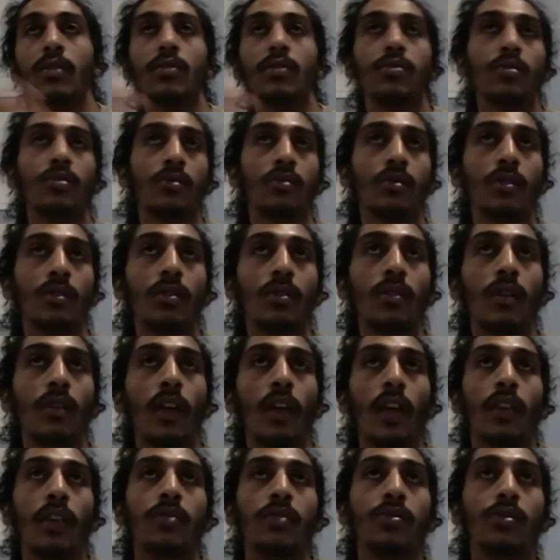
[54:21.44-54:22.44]
judo
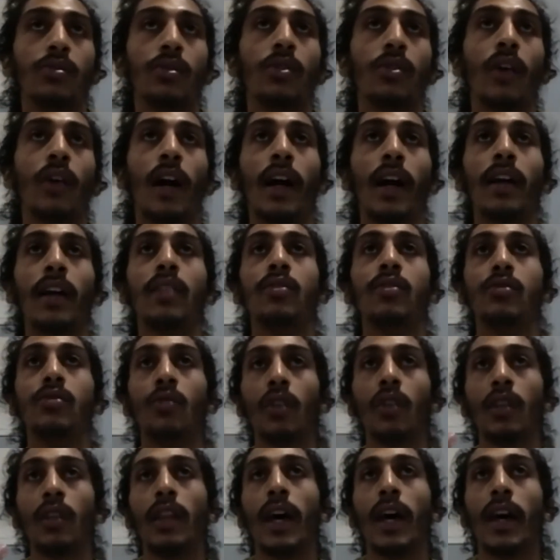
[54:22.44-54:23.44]
judo i
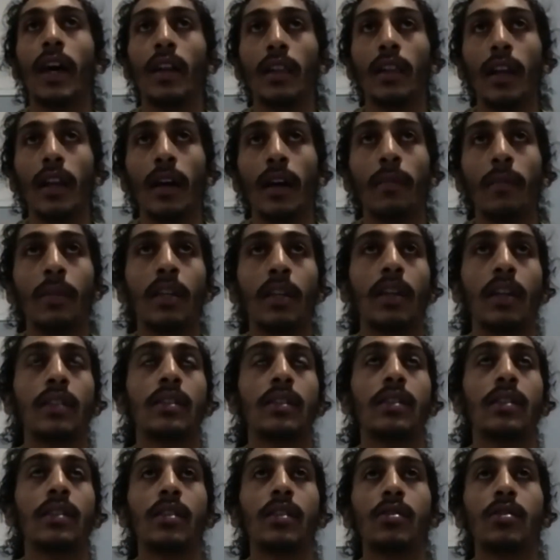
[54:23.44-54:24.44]
enjoyed that a lot because
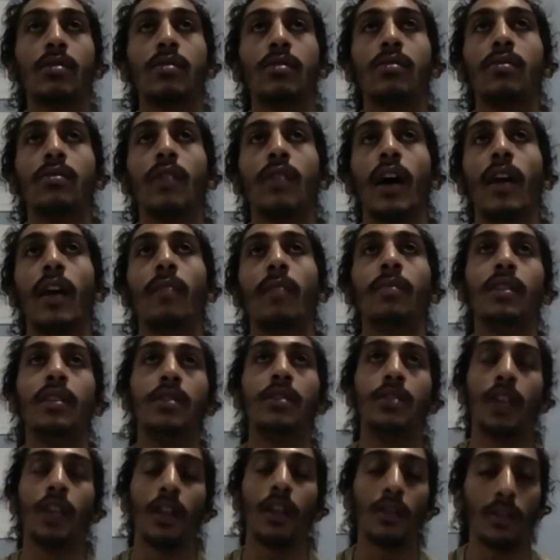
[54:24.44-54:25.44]
it teaches you how to be
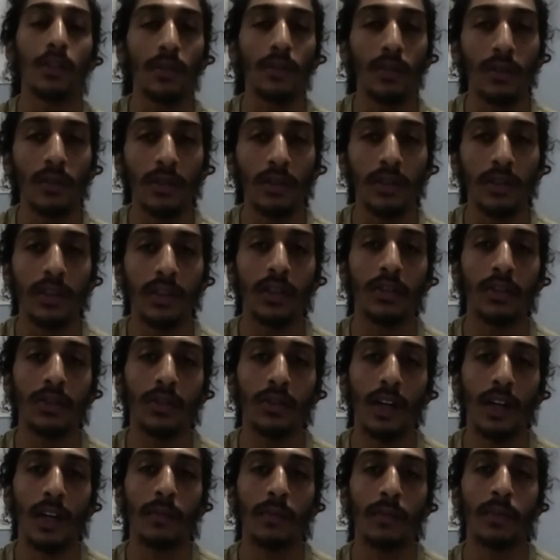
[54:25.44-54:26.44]
gentle it teaches
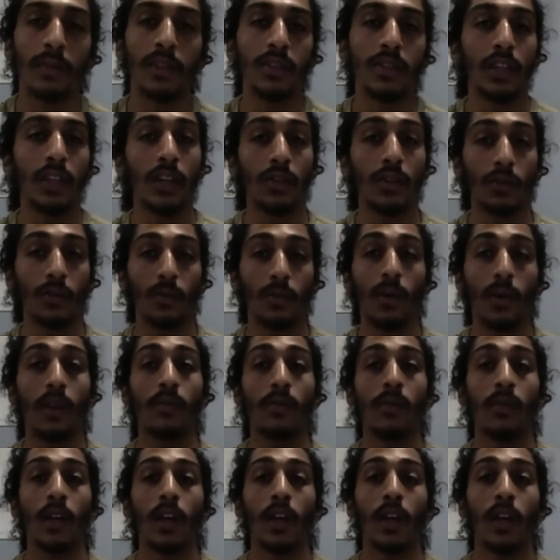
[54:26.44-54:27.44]
you how to be gentle
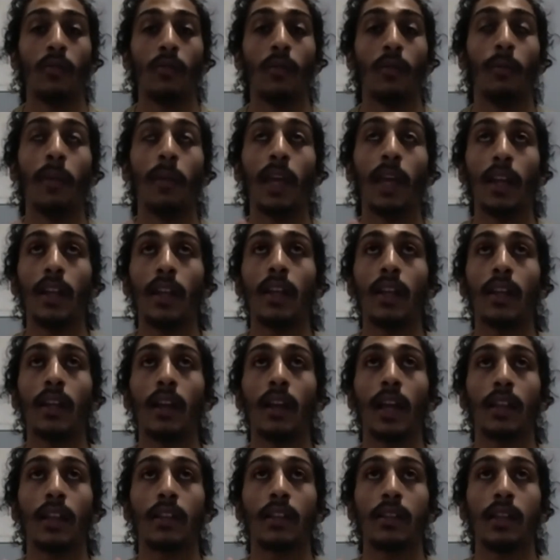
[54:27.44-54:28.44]
while remaining
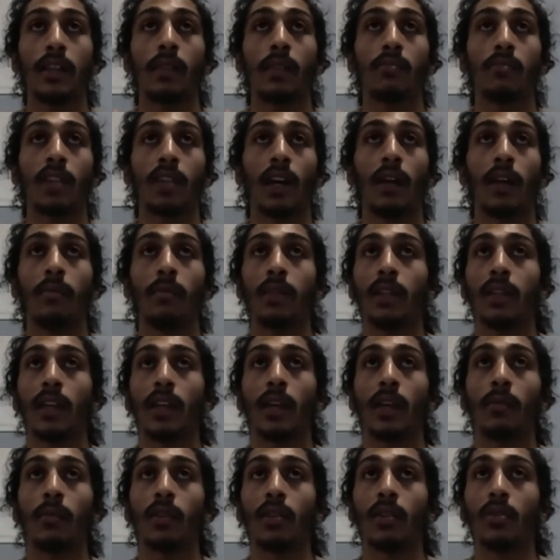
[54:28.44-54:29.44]
at the same time being
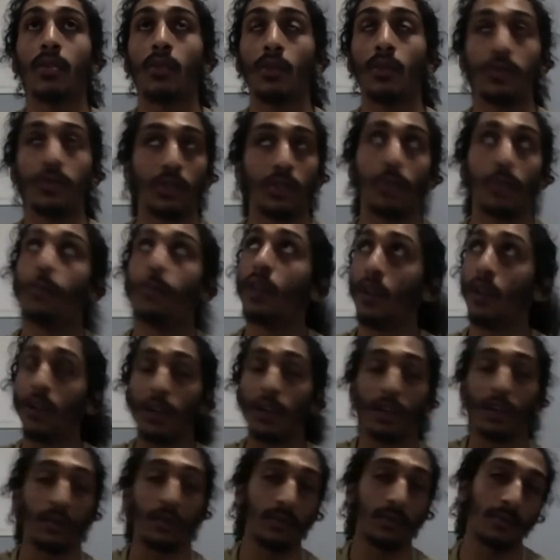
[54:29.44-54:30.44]
able to throw someone on
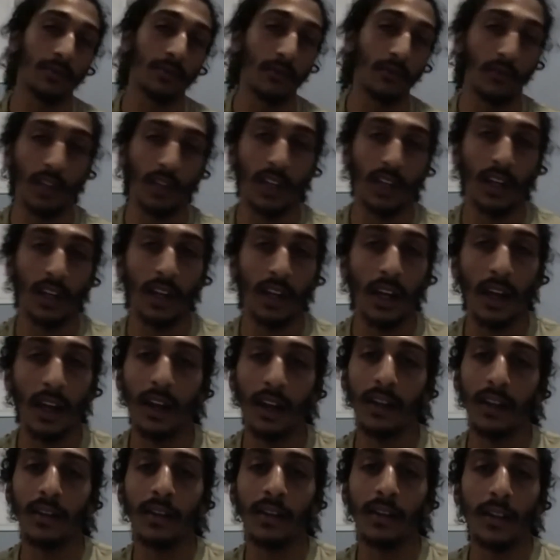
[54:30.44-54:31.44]
their freaking
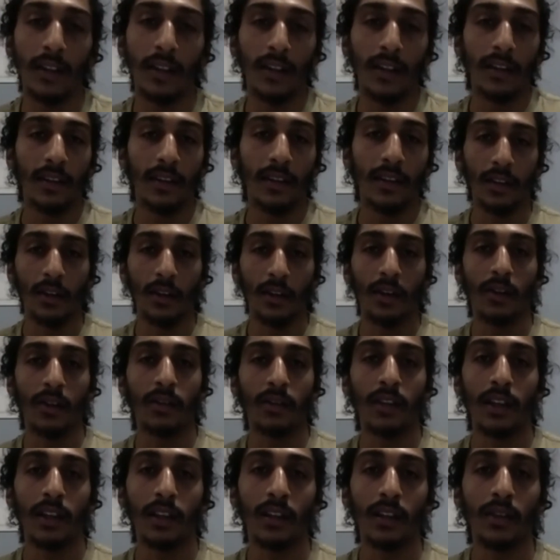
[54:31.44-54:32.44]
neck you yeah, know
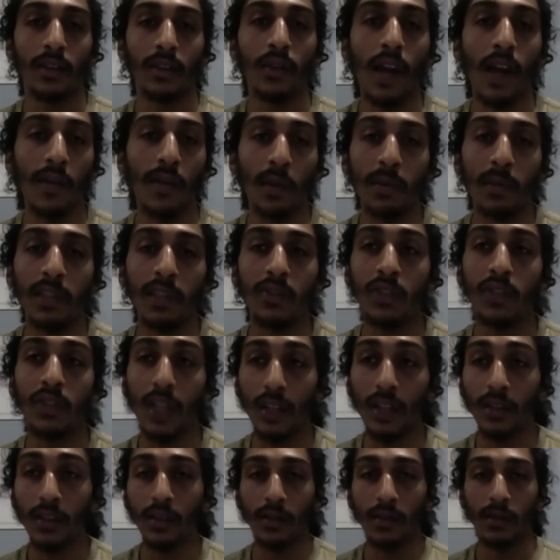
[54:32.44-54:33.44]
yeah. you have to be
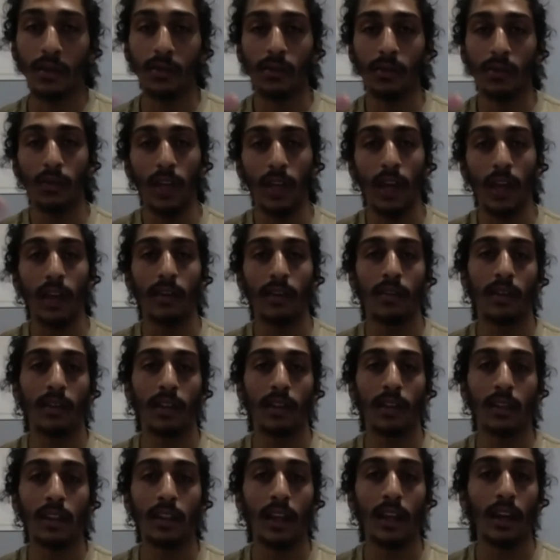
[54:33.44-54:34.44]
gentle to do that
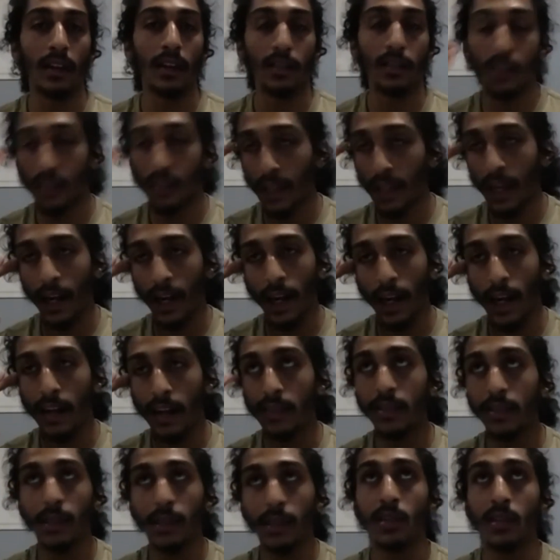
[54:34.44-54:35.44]
and that, just that
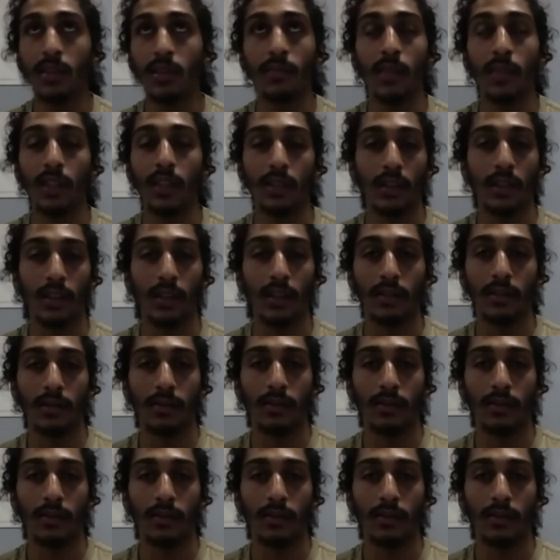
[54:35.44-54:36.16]
concept doesn't make sense